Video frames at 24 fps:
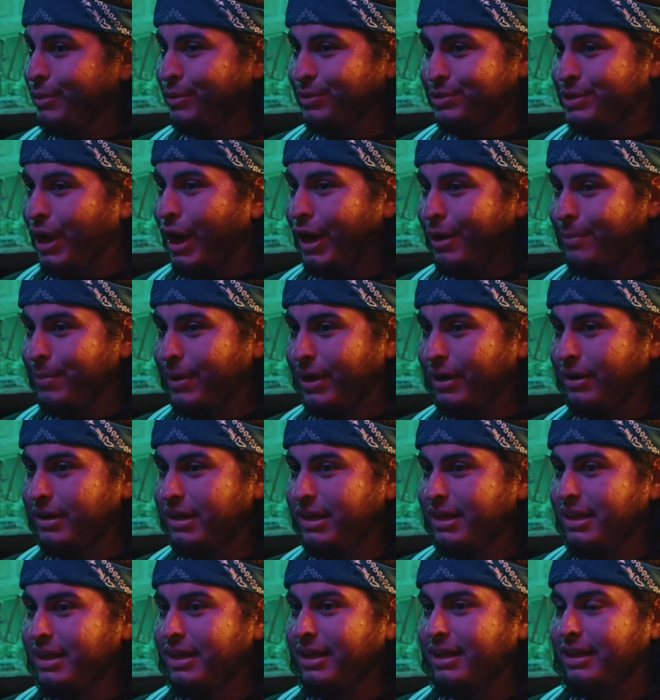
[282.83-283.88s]
of people don't talk
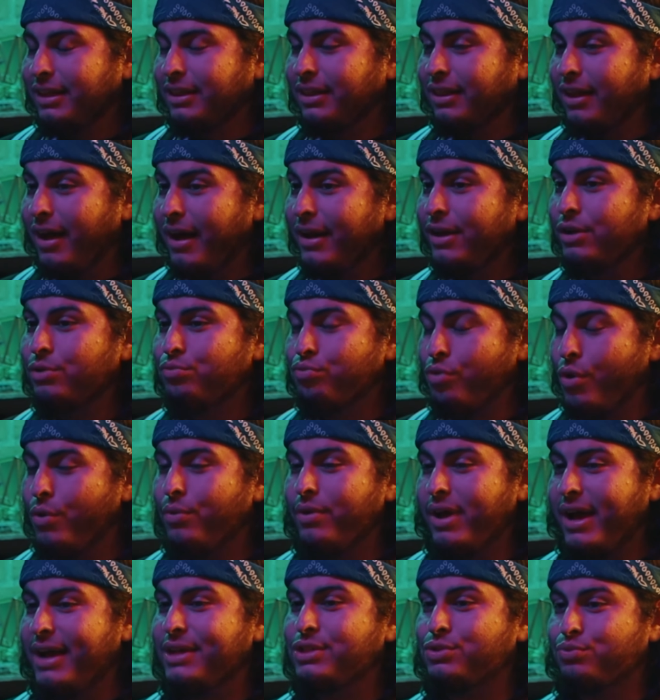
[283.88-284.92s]
about. Yeah, man. A lot of
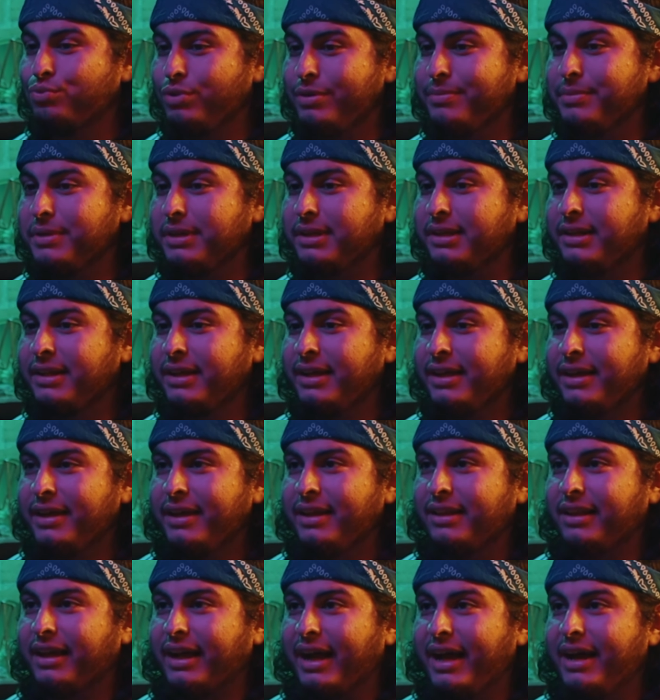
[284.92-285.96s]
grown-ass women...
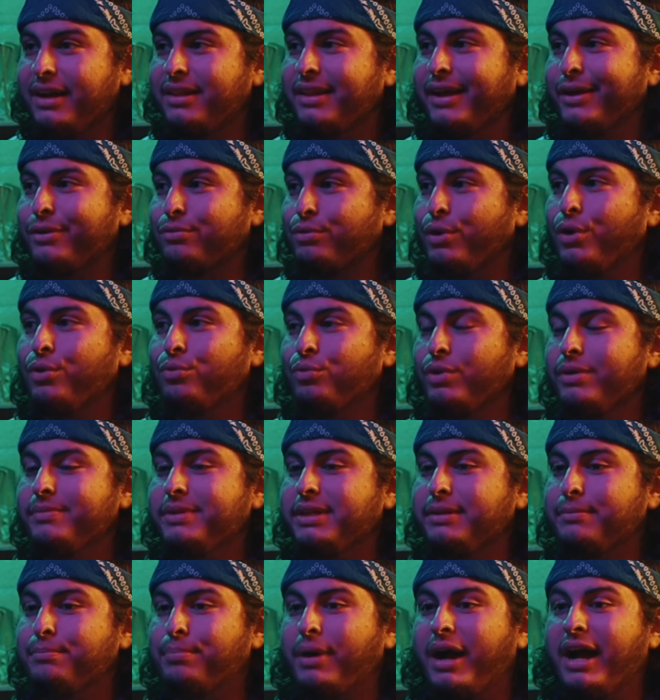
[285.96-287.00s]
Like, I had, like, grown
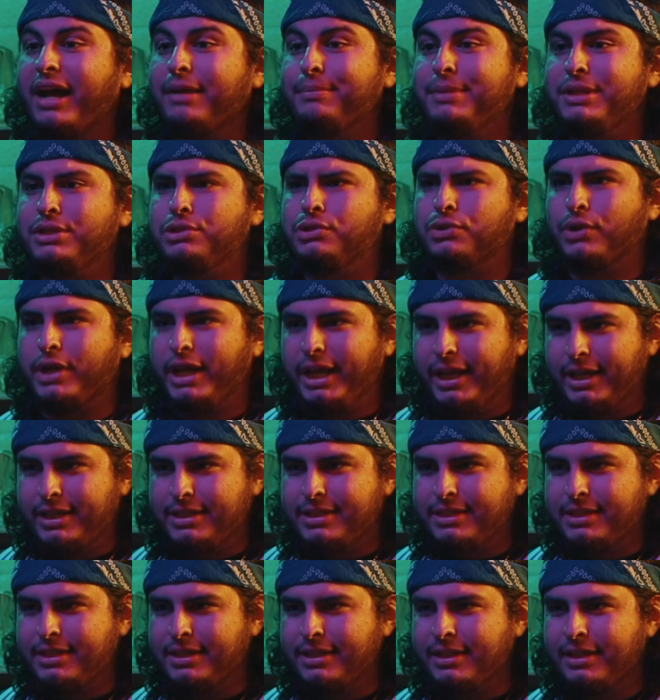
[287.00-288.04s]
women buying me
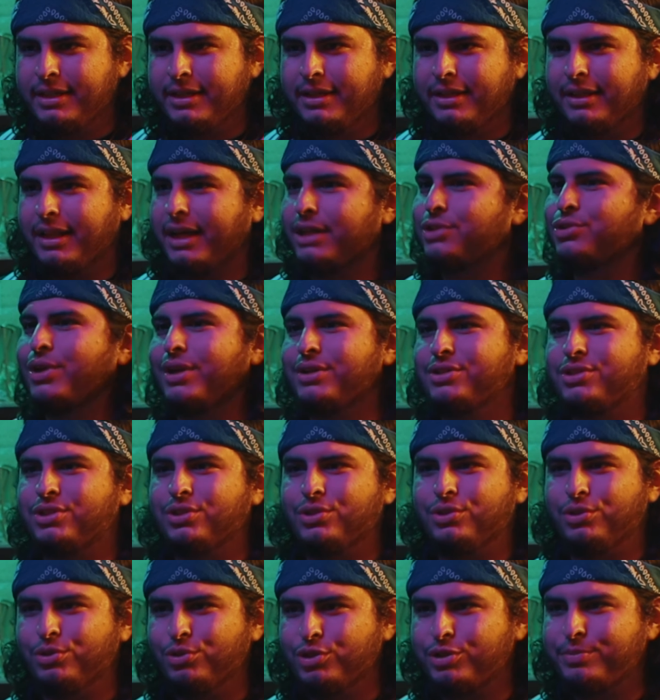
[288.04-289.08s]
drinks, like, trying to
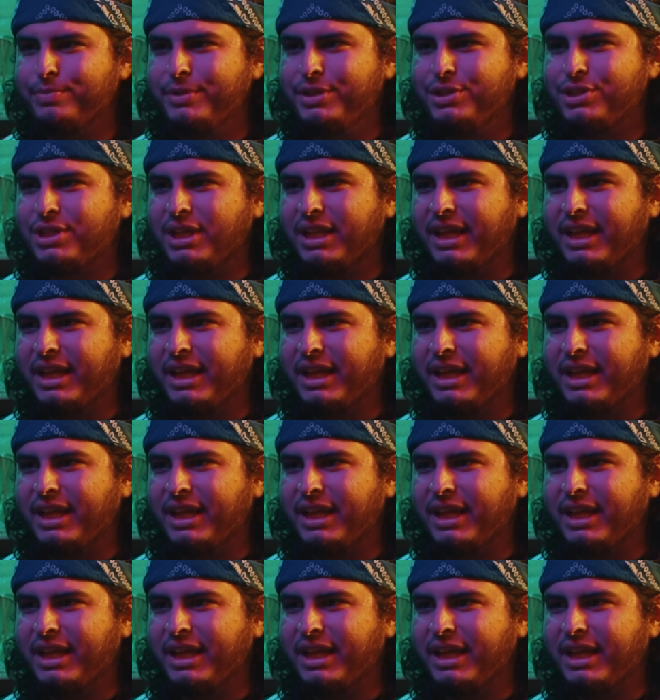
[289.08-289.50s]
seduce me